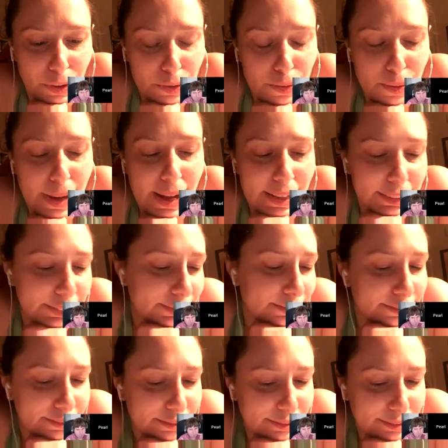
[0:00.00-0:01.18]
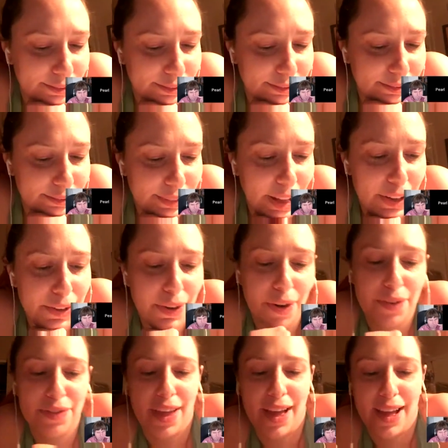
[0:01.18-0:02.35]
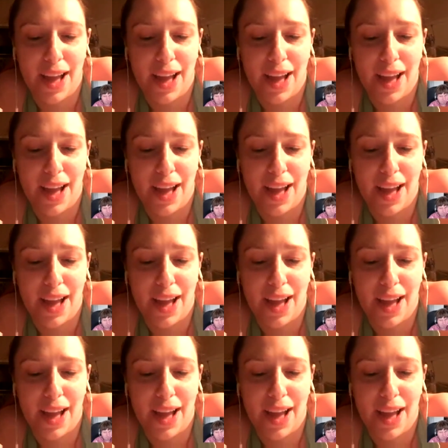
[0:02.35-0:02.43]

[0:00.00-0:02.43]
Well, I don't know if that